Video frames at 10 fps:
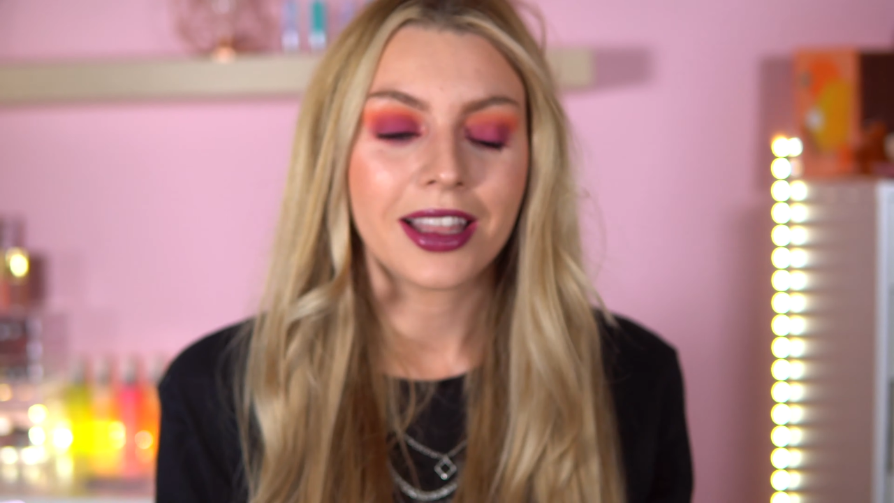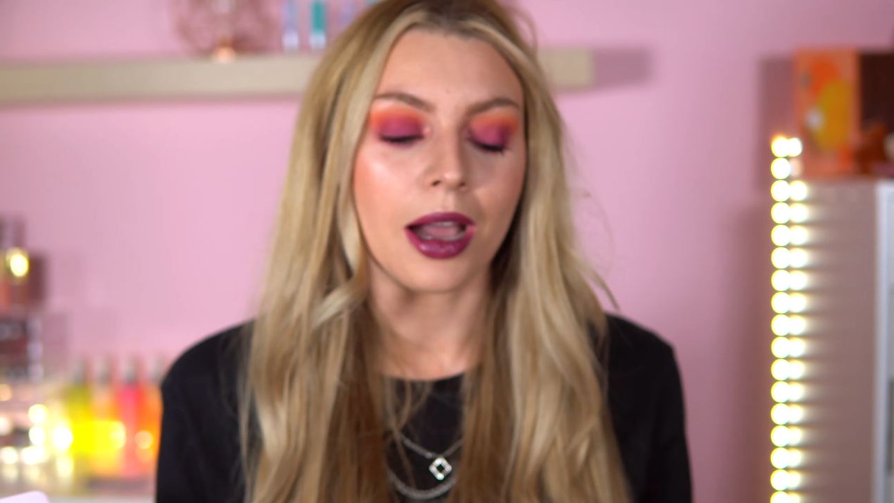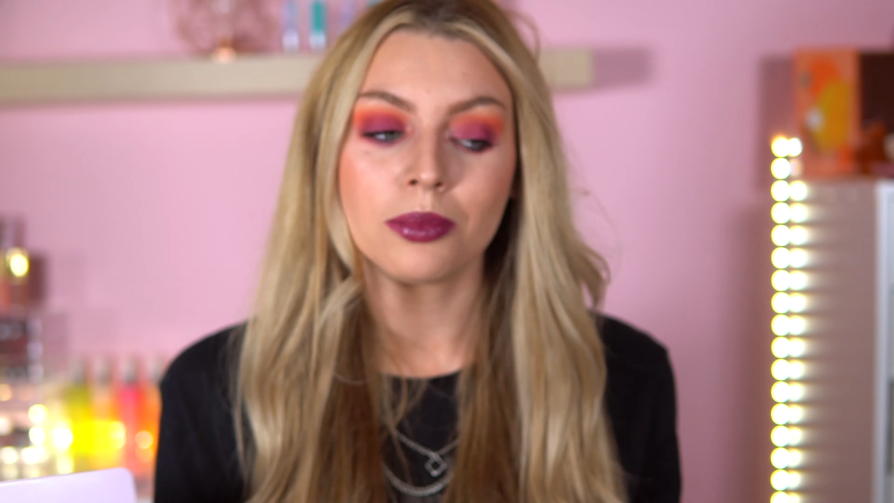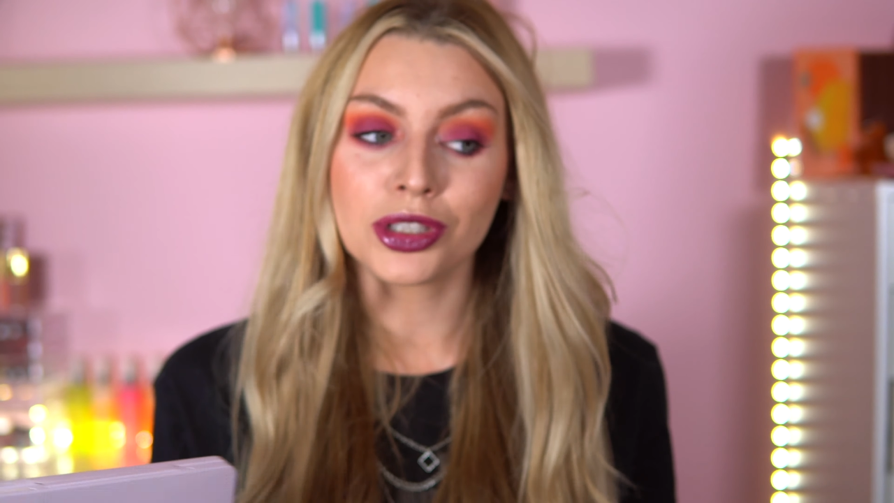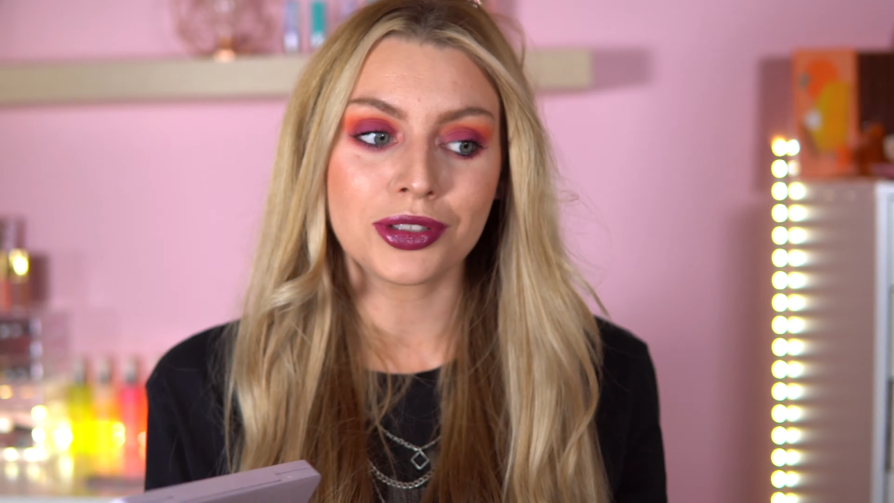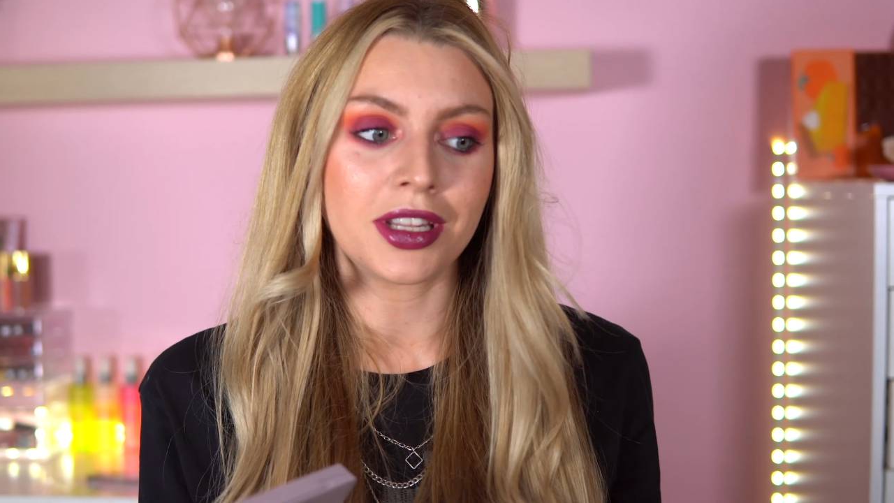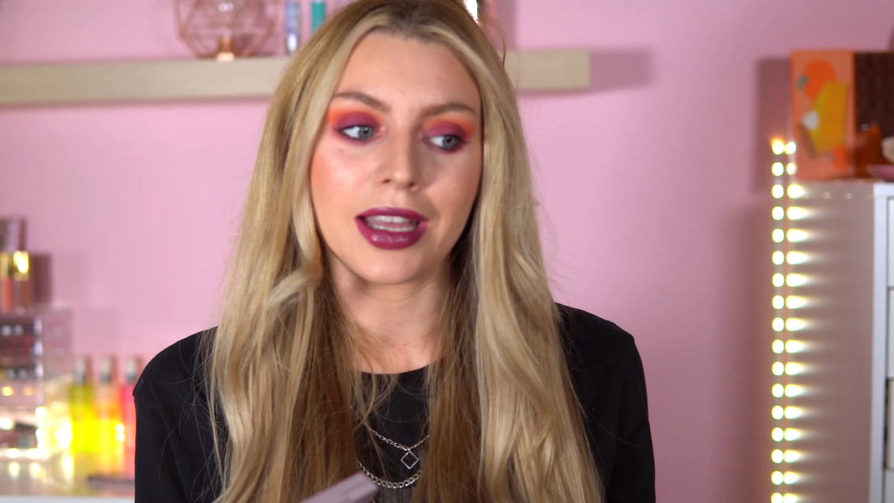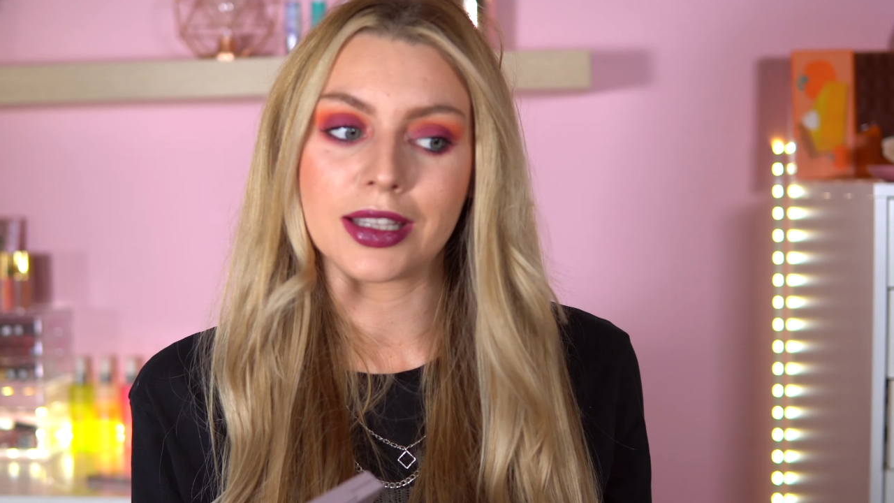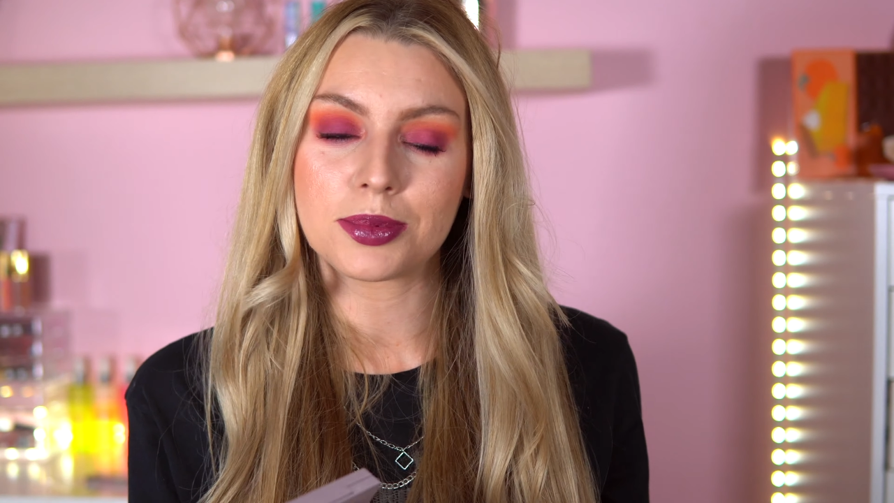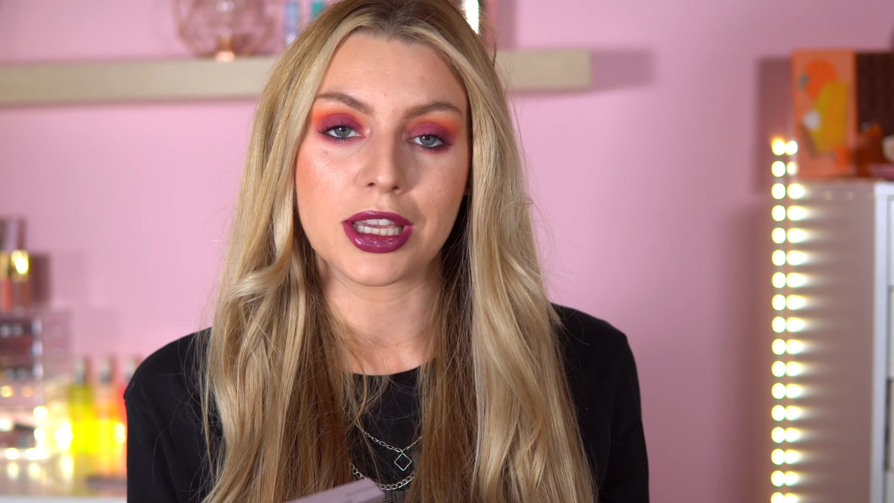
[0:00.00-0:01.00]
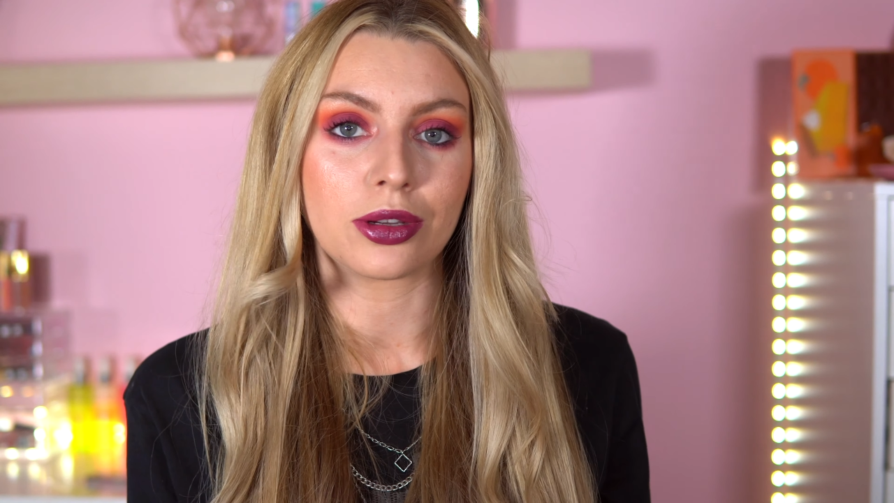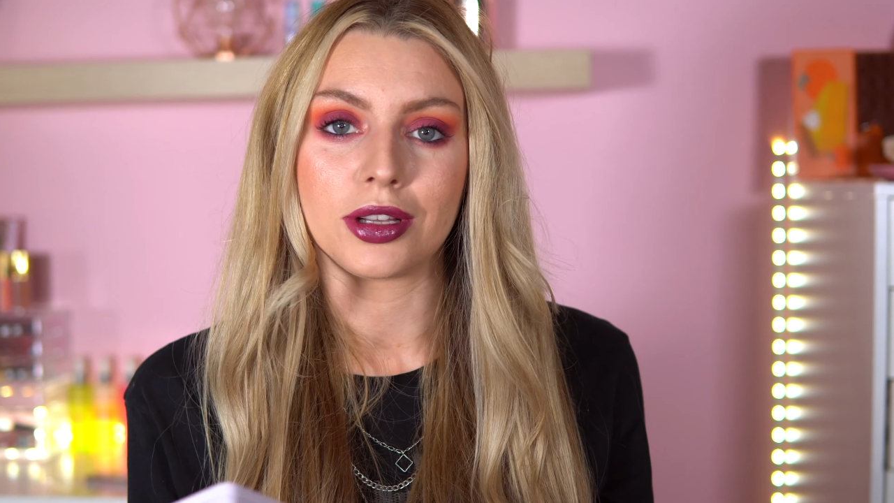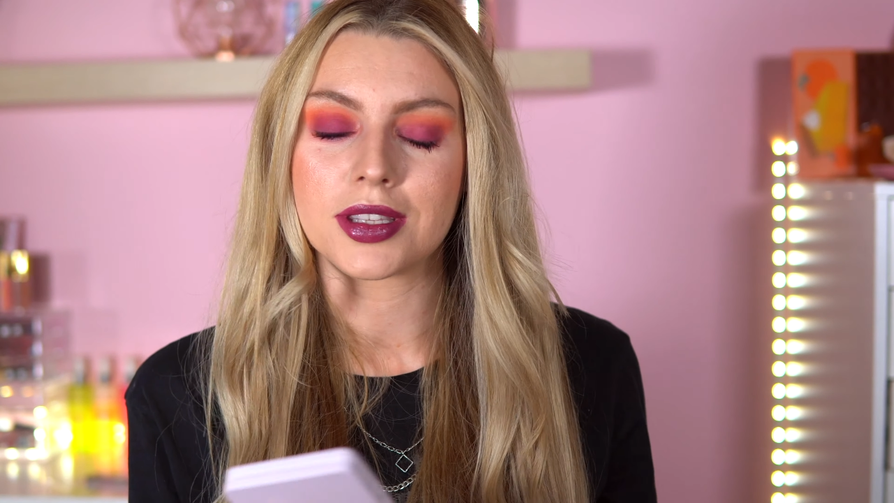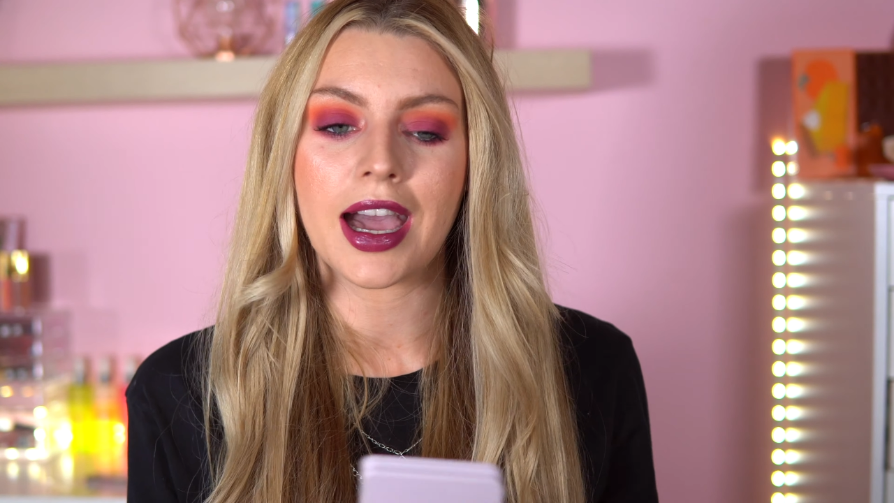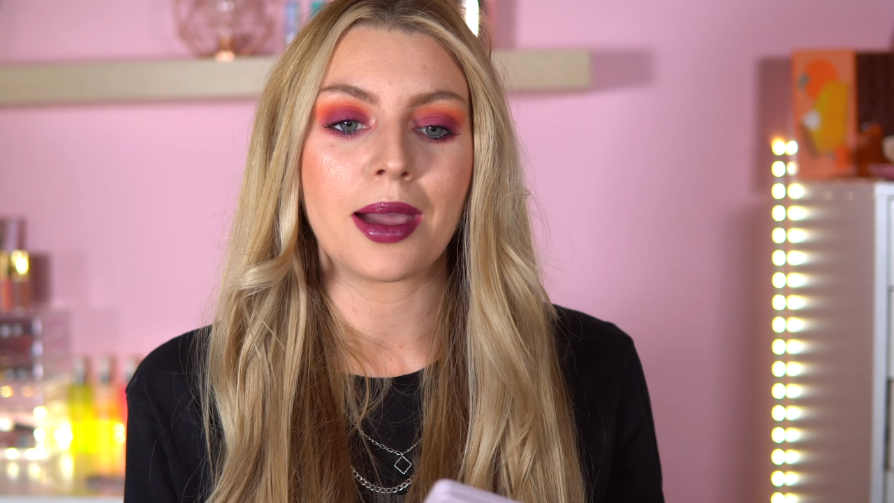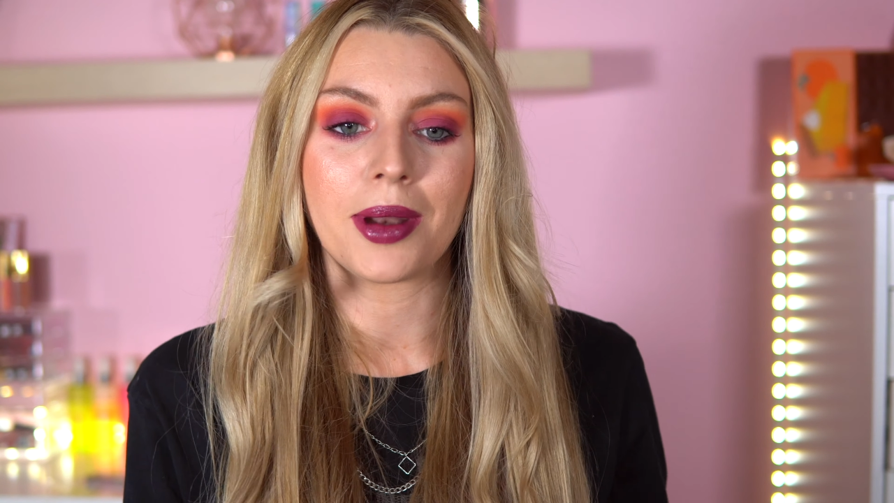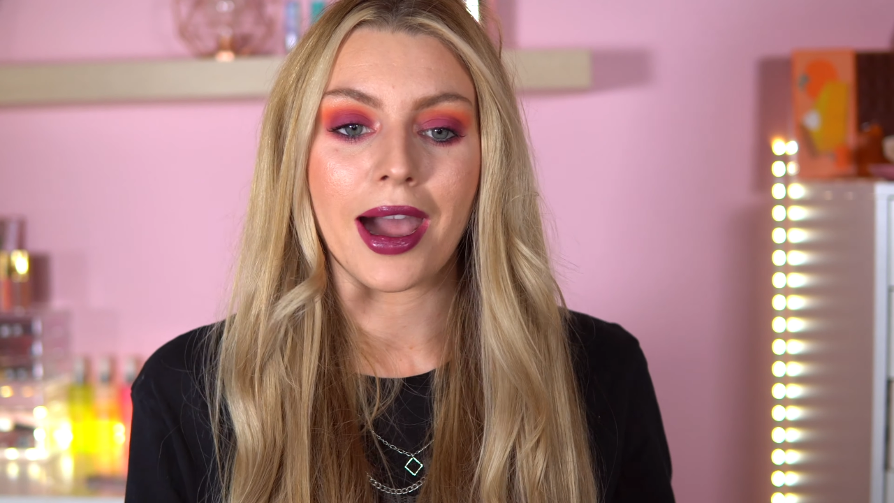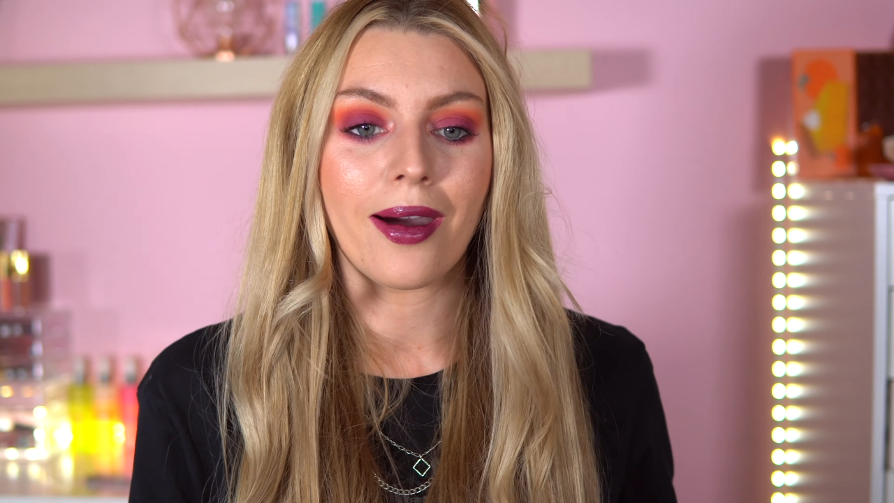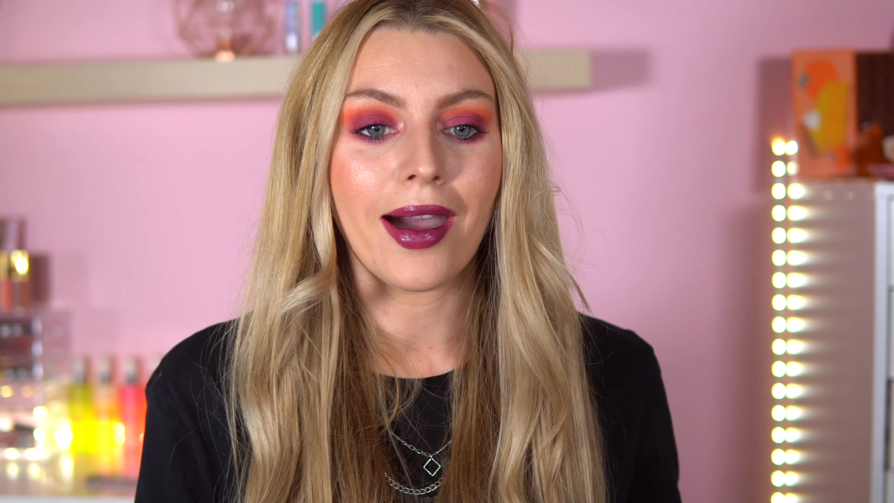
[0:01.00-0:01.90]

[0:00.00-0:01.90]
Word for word: I'm losing that lipstick all the time now.